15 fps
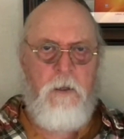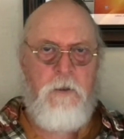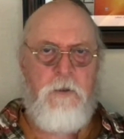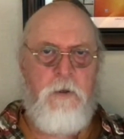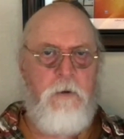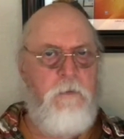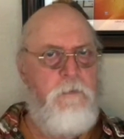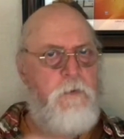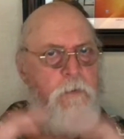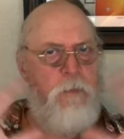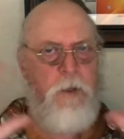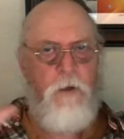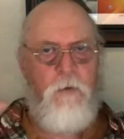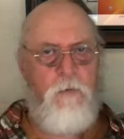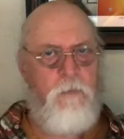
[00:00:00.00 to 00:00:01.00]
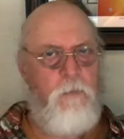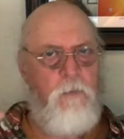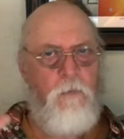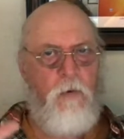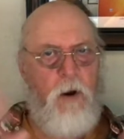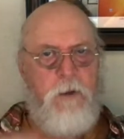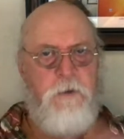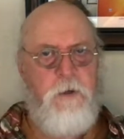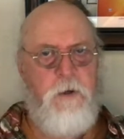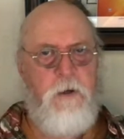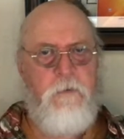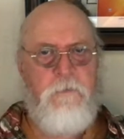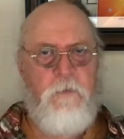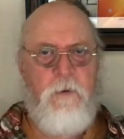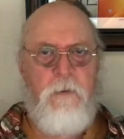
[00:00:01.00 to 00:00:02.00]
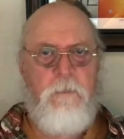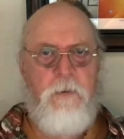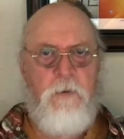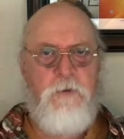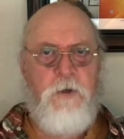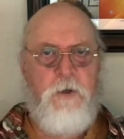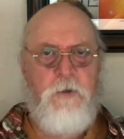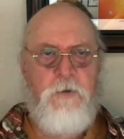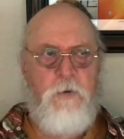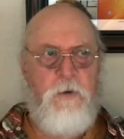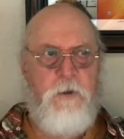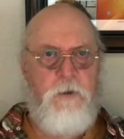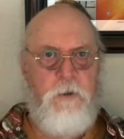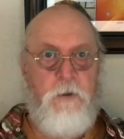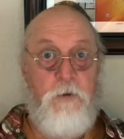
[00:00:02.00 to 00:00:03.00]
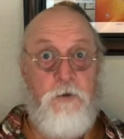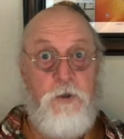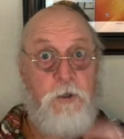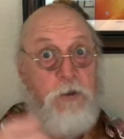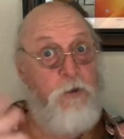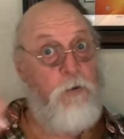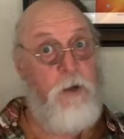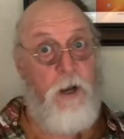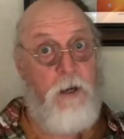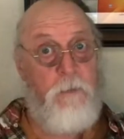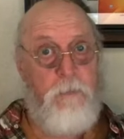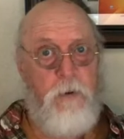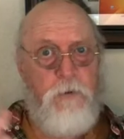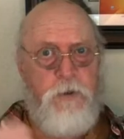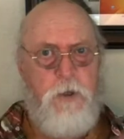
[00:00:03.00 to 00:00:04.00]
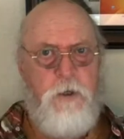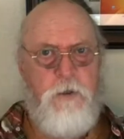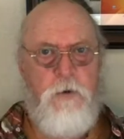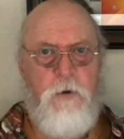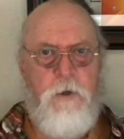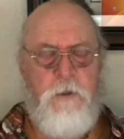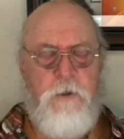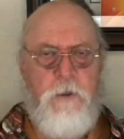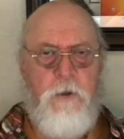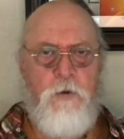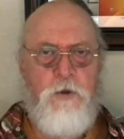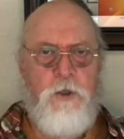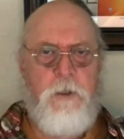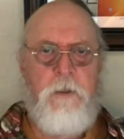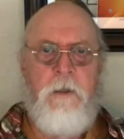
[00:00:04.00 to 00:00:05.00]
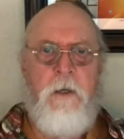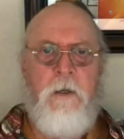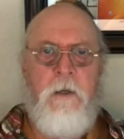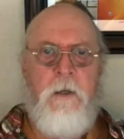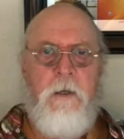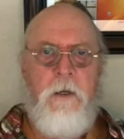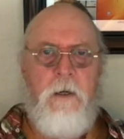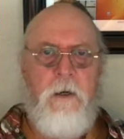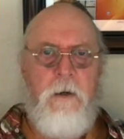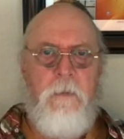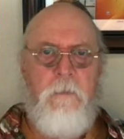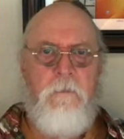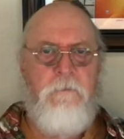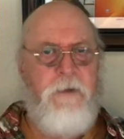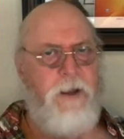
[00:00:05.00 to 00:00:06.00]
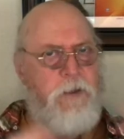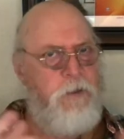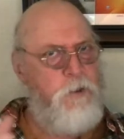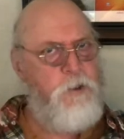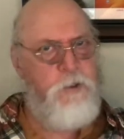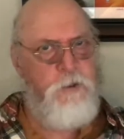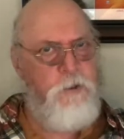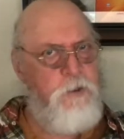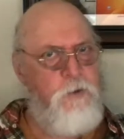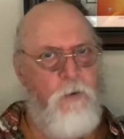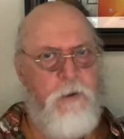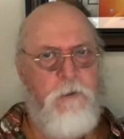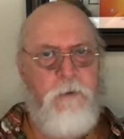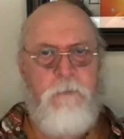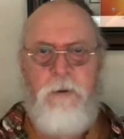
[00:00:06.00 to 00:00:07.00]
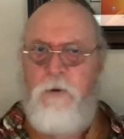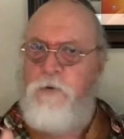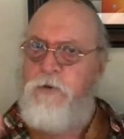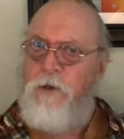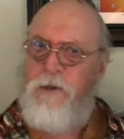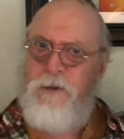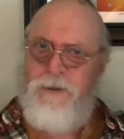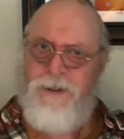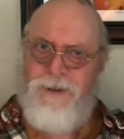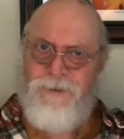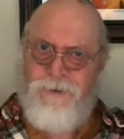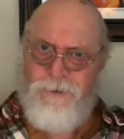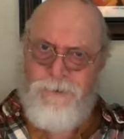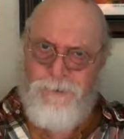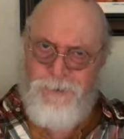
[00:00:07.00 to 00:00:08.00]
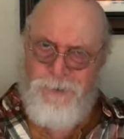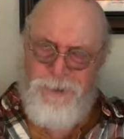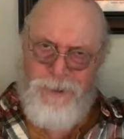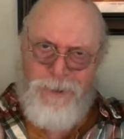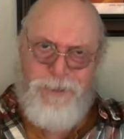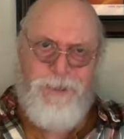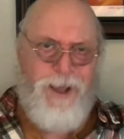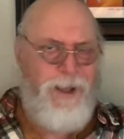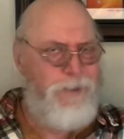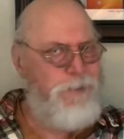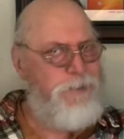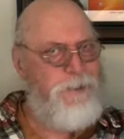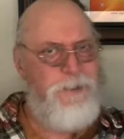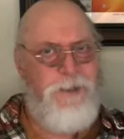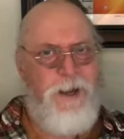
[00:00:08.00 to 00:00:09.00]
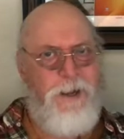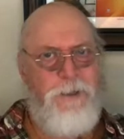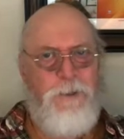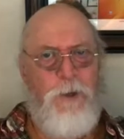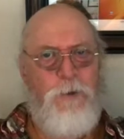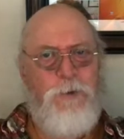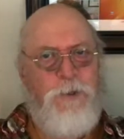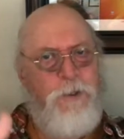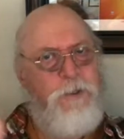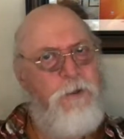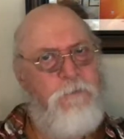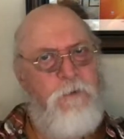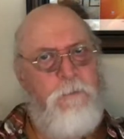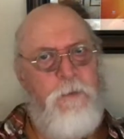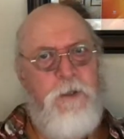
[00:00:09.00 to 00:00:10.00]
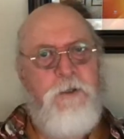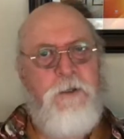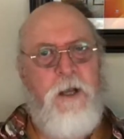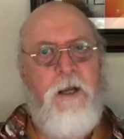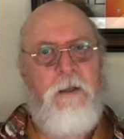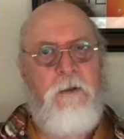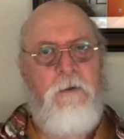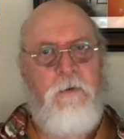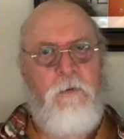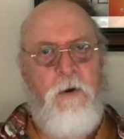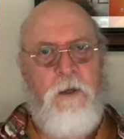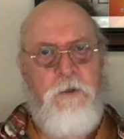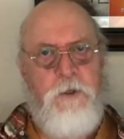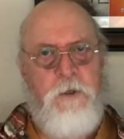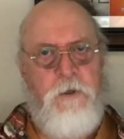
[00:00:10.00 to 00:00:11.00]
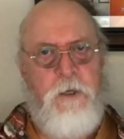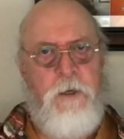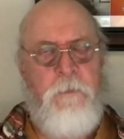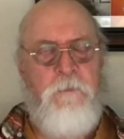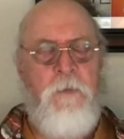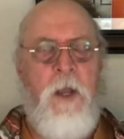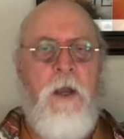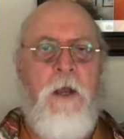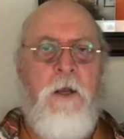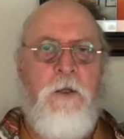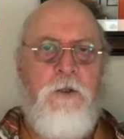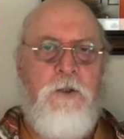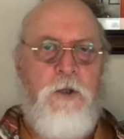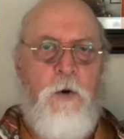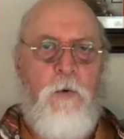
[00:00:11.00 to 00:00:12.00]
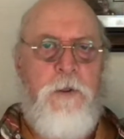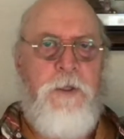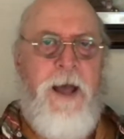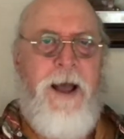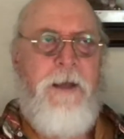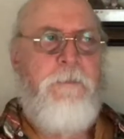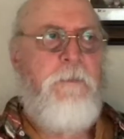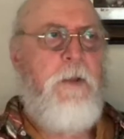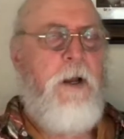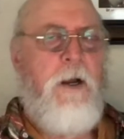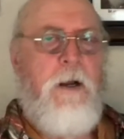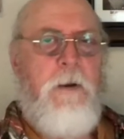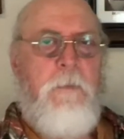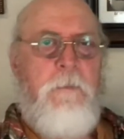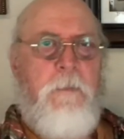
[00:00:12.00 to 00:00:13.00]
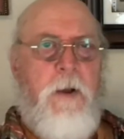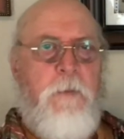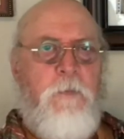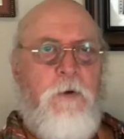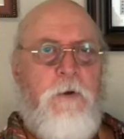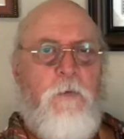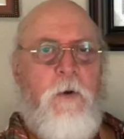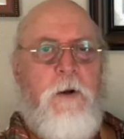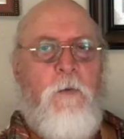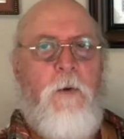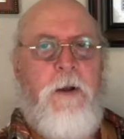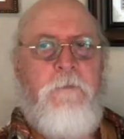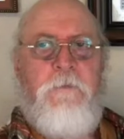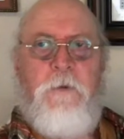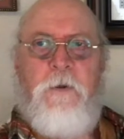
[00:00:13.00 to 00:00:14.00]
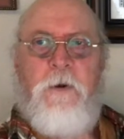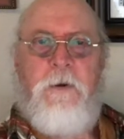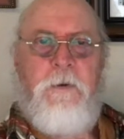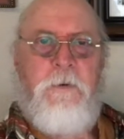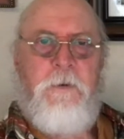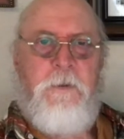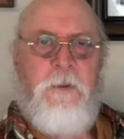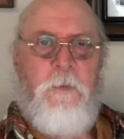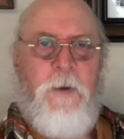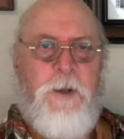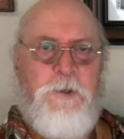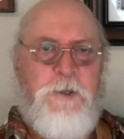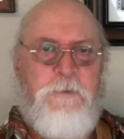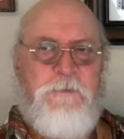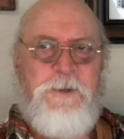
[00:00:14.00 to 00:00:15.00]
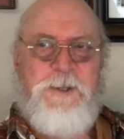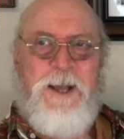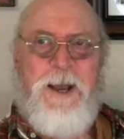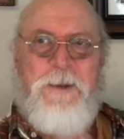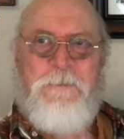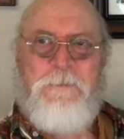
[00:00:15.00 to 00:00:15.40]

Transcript: So if you meet criteria for a persecutory delusion, you've got a persecutory delusion. Factitious disorder imposed on another, that's the diagnosis if it meets that criteria. So with that, I'm going to run away for the rest of today.